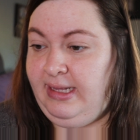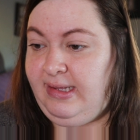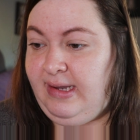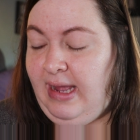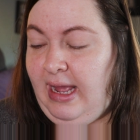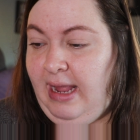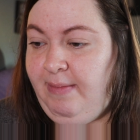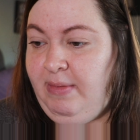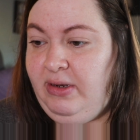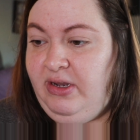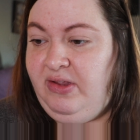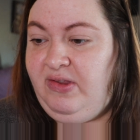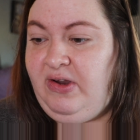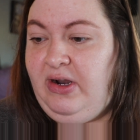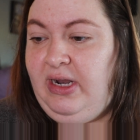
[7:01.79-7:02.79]
is time
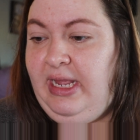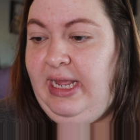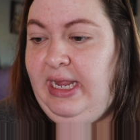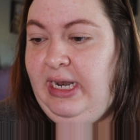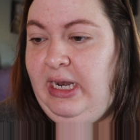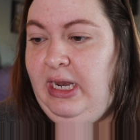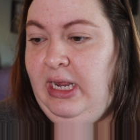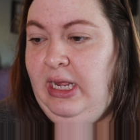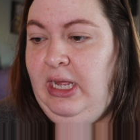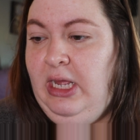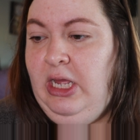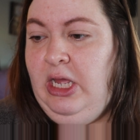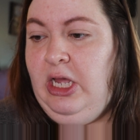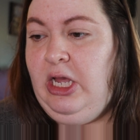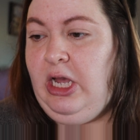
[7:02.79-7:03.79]
to start in
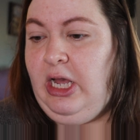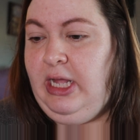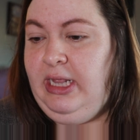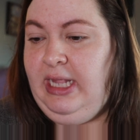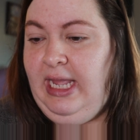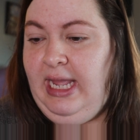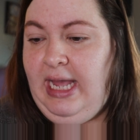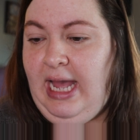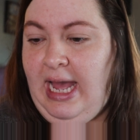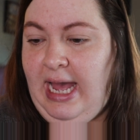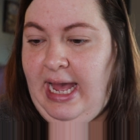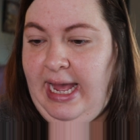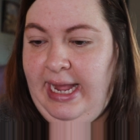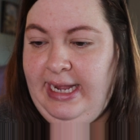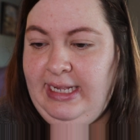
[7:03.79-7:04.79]
on the
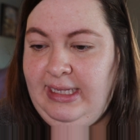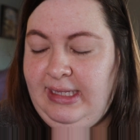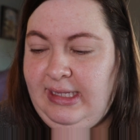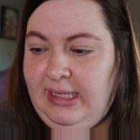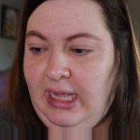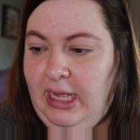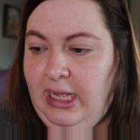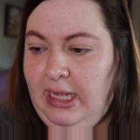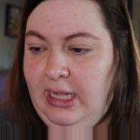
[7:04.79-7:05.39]
eyes.